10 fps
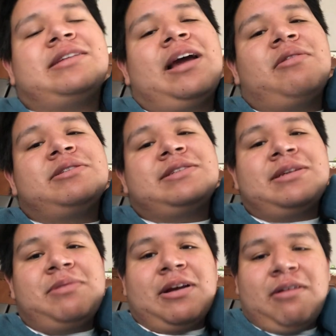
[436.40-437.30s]
night, I went to
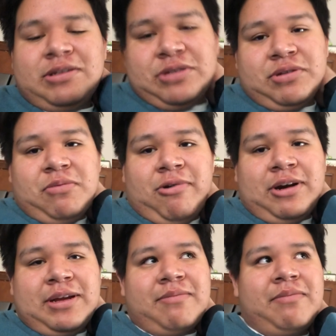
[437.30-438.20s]
sleep like around 2
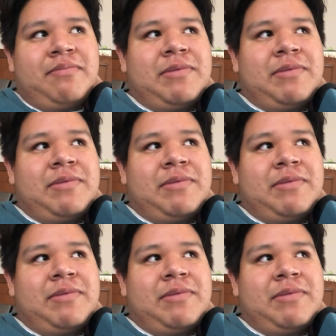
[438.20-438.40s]
a.m.